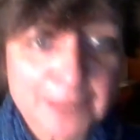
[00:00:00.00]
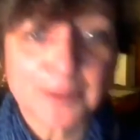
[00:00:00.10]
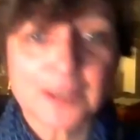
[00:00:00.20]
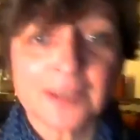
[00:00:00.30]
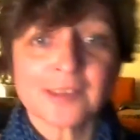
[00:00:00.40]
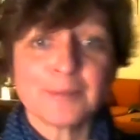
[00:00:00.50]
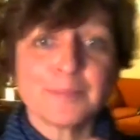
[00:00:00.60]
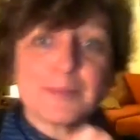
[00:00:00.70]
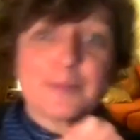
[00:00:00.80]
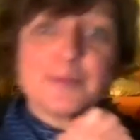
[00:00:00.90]
but some
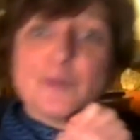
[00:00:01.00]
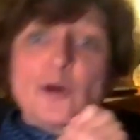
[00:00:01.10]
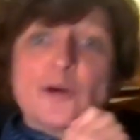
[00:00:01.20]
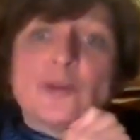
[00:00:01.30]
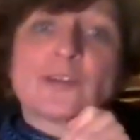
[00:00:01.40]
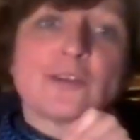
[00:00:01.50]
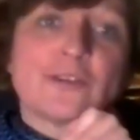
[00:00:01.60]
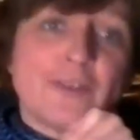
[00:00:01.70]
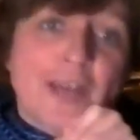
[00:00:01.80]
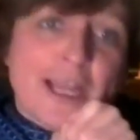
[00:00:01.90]
people more sort
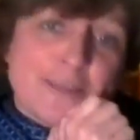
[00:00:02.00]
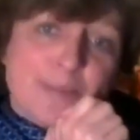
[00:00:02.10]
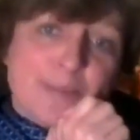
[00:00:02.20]
of laid